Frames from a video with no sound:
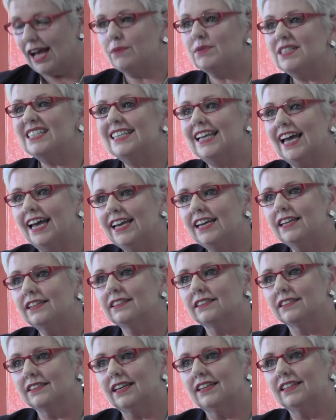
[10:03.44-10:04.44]
I was 9
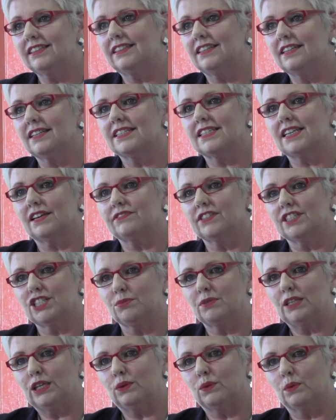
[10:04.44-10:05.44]
in
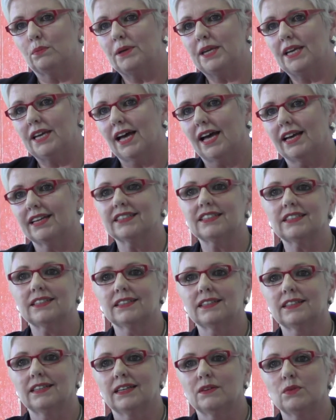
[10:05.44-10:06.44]
1970 when the Equal Pay Act
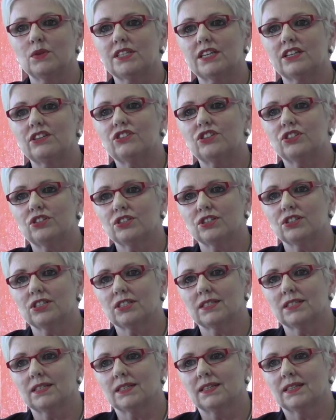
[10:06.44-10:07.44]
was
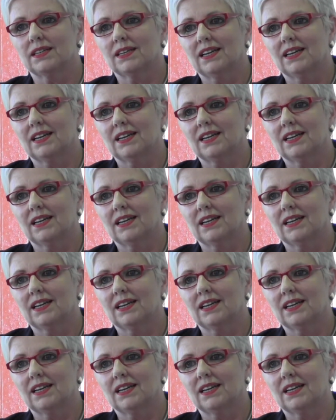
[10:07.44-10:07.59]
introduced.